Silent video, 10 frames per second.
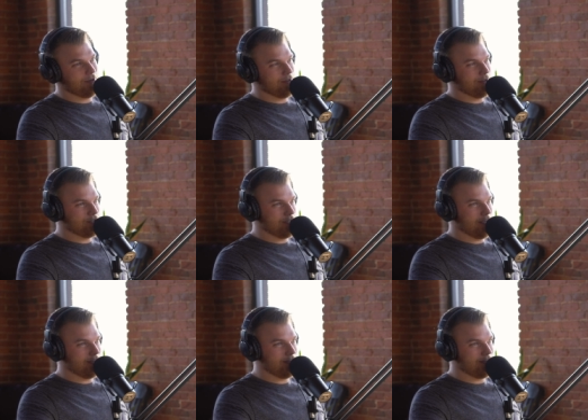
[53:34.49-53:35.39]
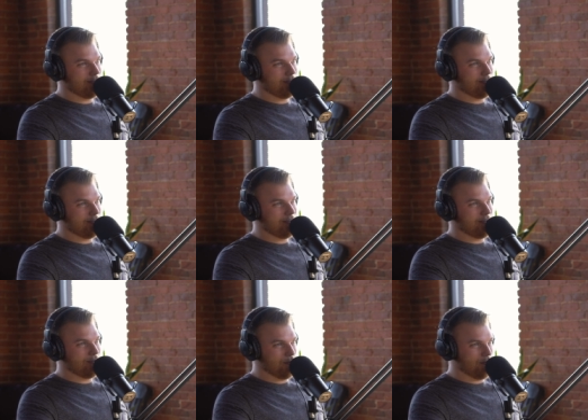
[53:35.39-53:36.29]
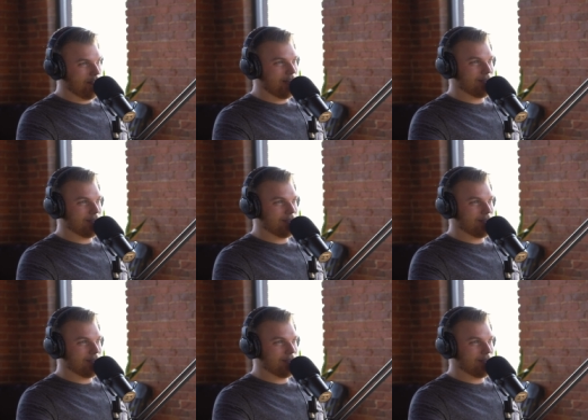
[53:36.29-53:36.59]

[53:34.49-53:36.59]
hear that Jed told that